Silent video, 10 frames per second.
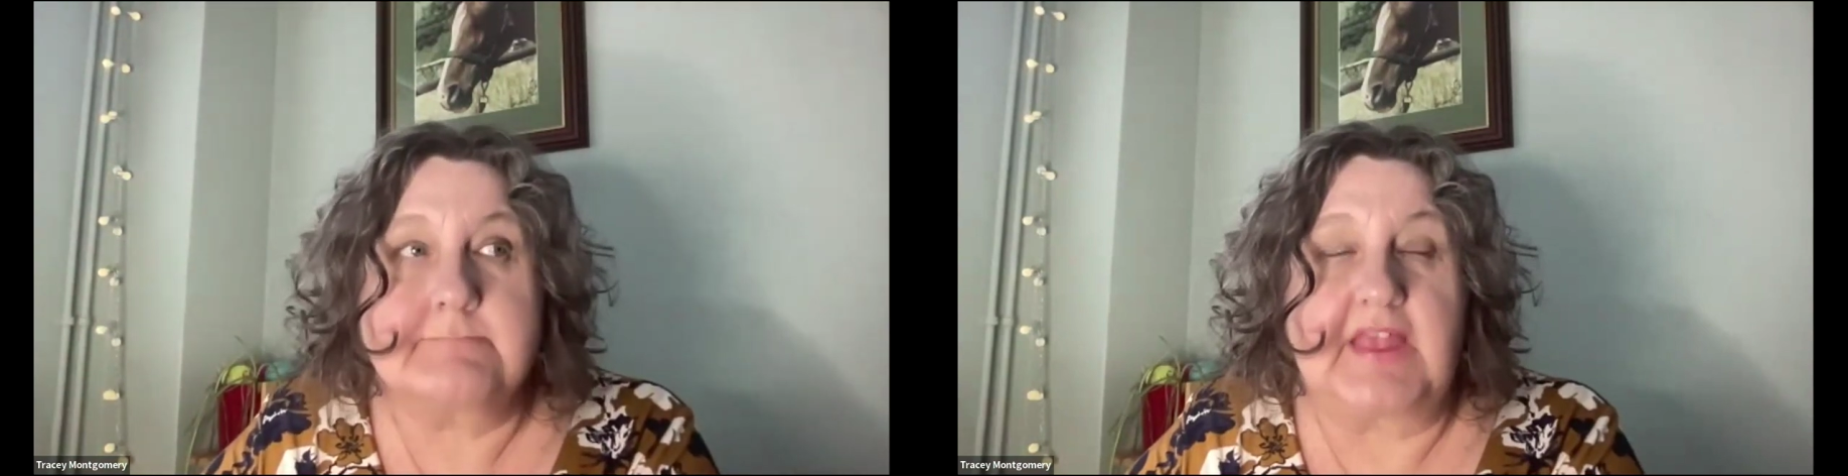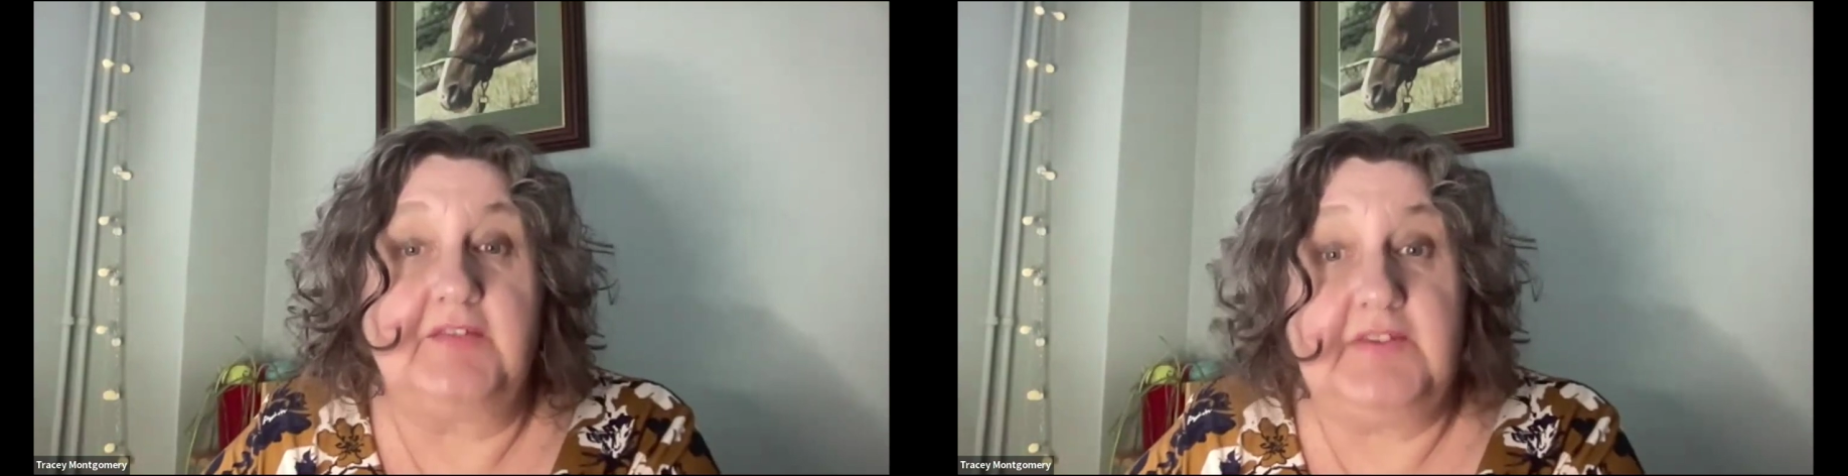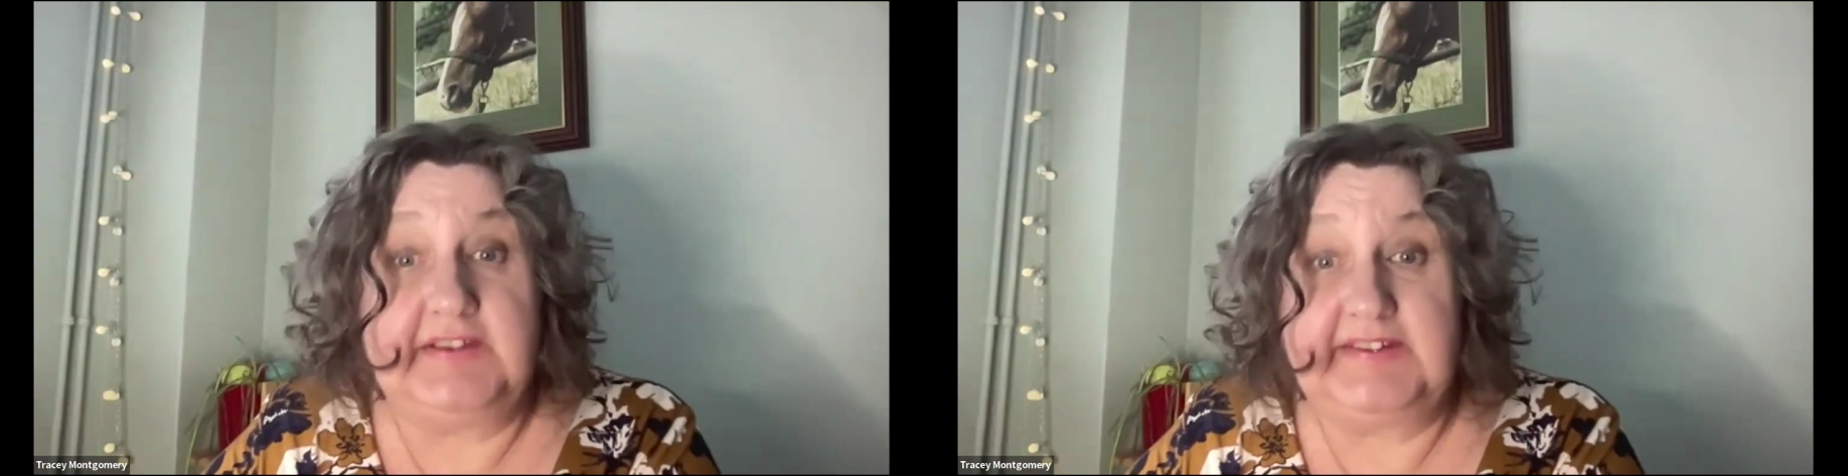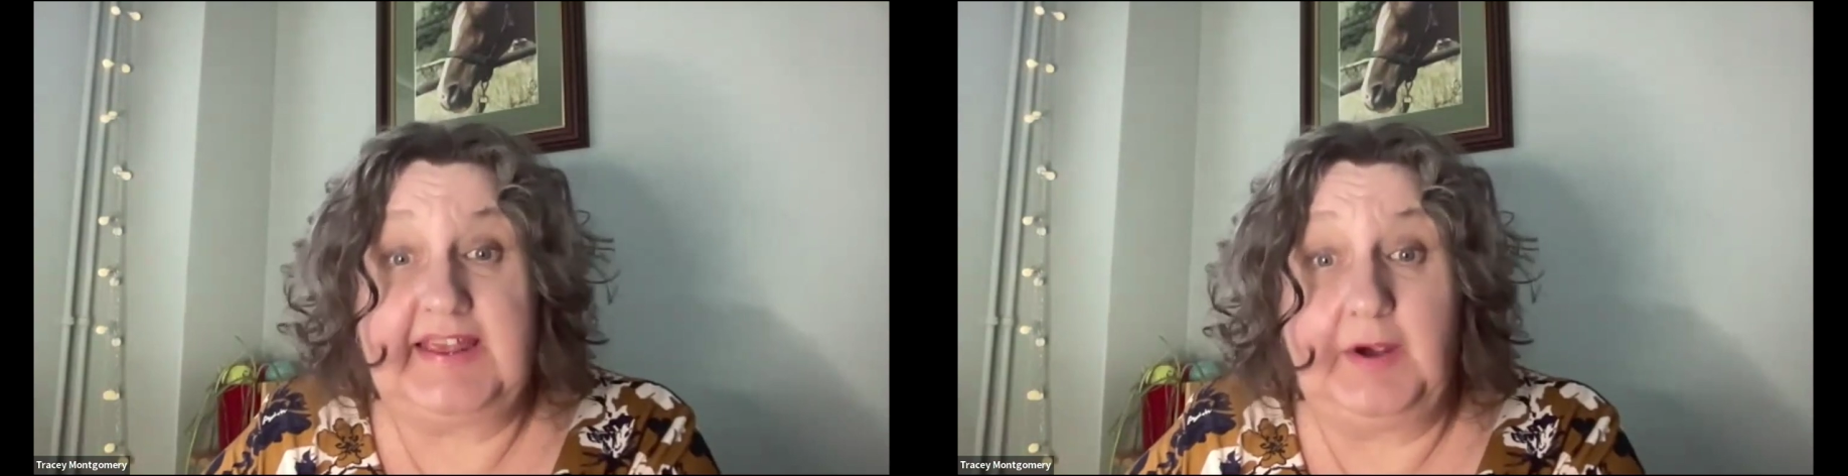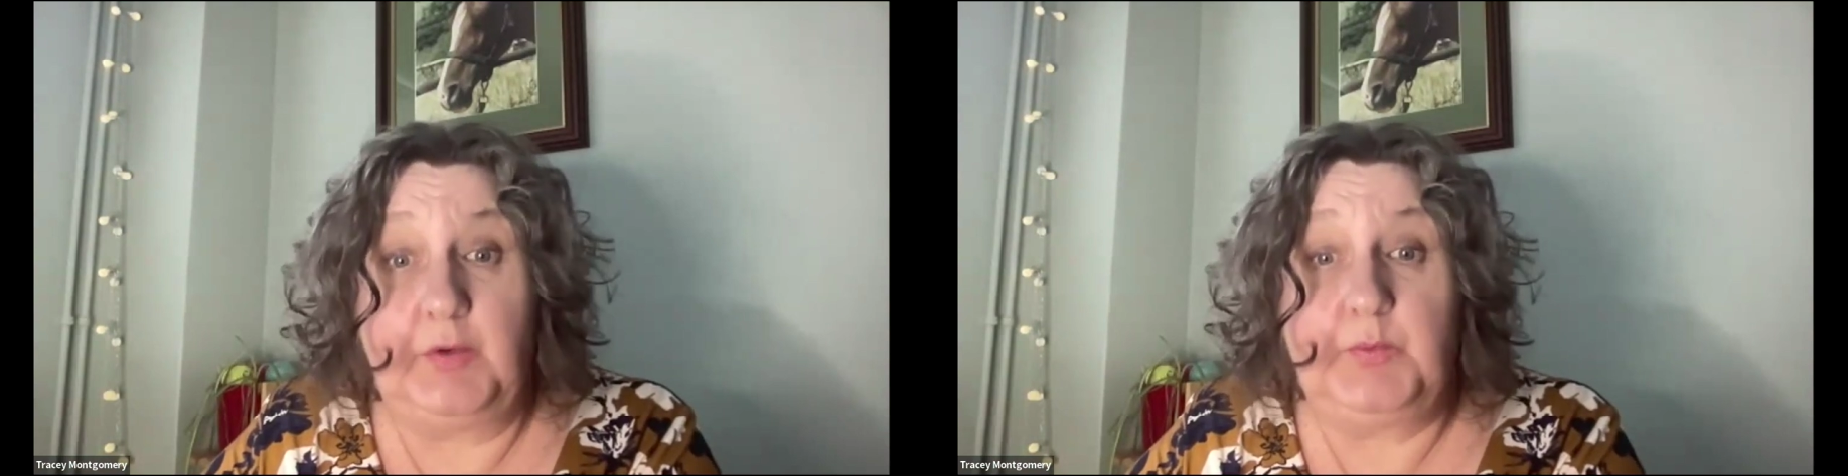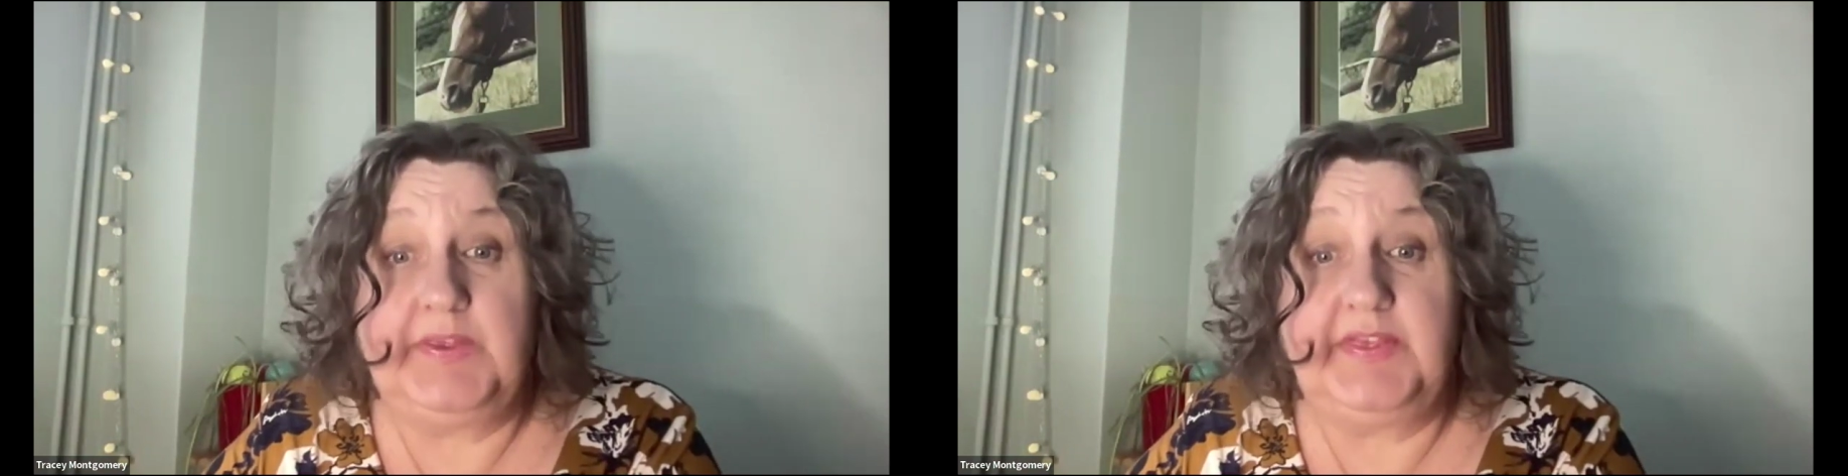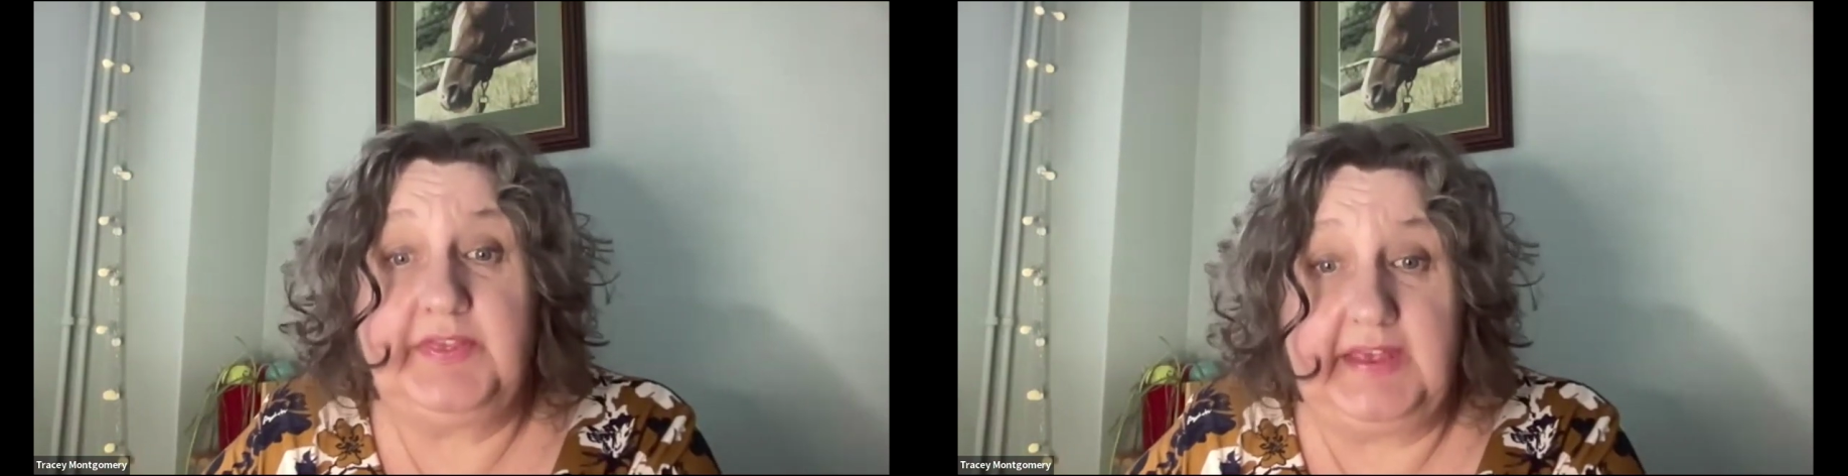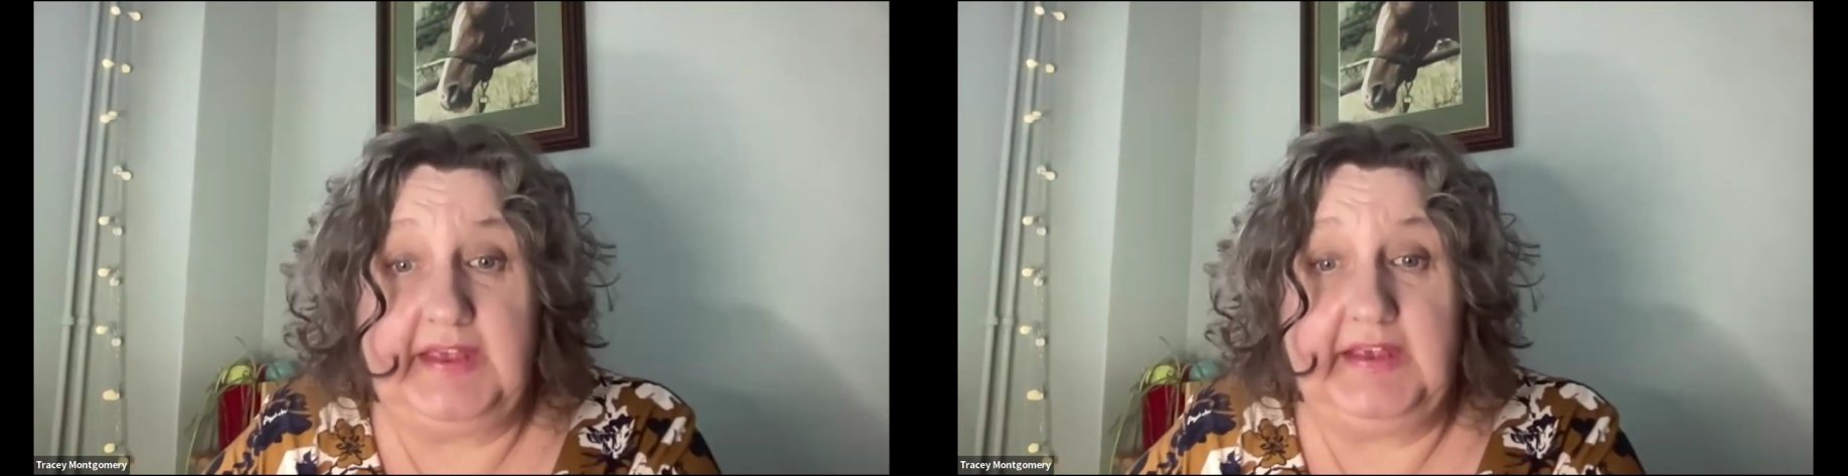It affects how we
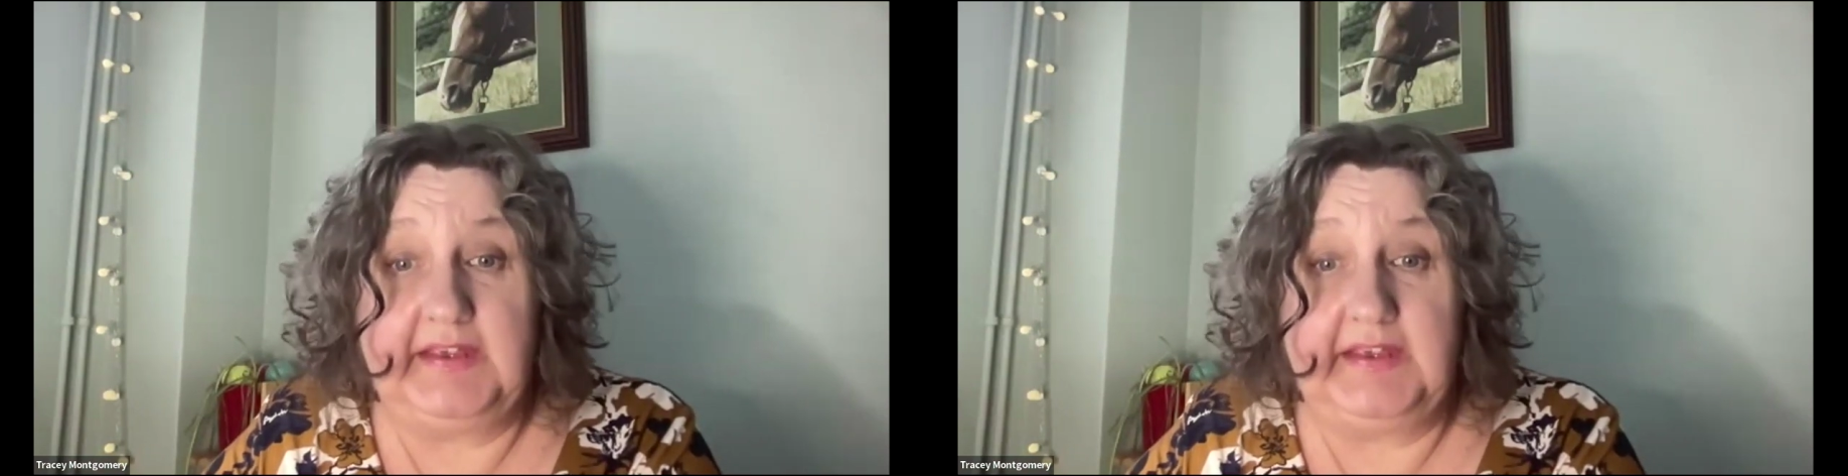think